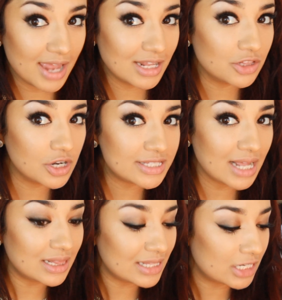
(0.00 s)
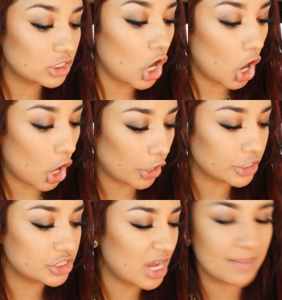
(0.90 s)
And it looks a little
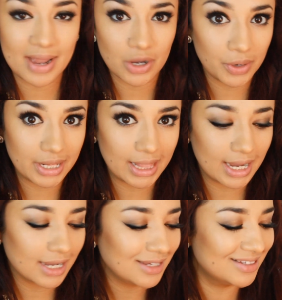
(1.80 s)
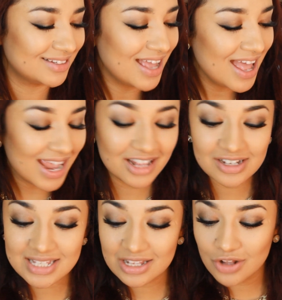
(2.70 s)
harsh, I'm not going to lie. It
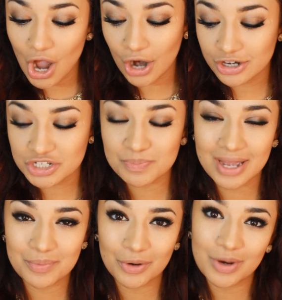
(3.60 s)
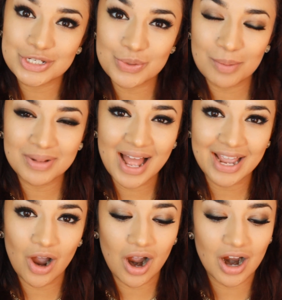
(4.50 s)
looks a little harsh, but we're going to
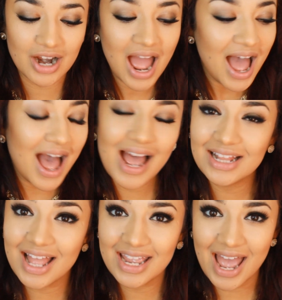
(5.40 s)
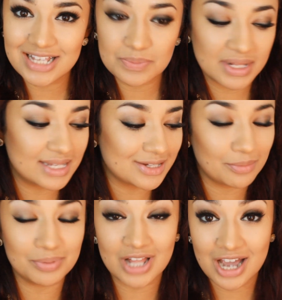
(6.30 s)
apply our highlight as well as
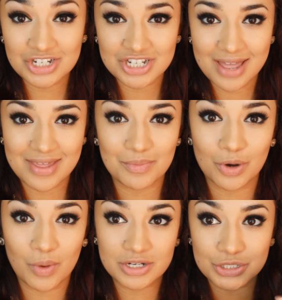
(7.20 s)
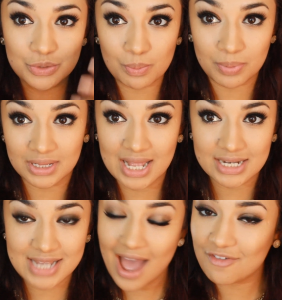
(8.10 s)
our blush, and then we're going to
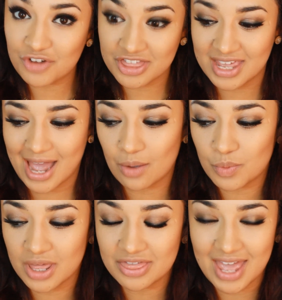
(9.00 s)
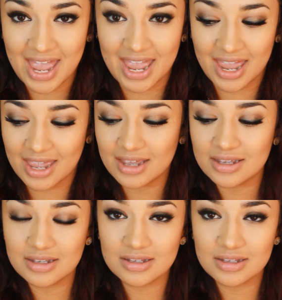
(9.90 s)
blend everything out with a